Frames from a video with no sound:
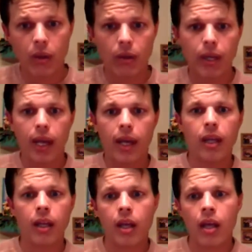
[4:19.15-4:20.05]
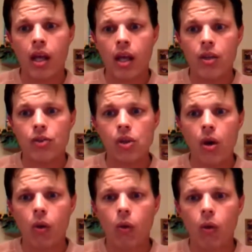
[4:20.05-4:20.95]
Okay?
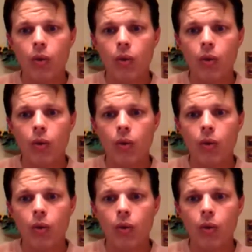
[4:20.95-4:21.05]
So,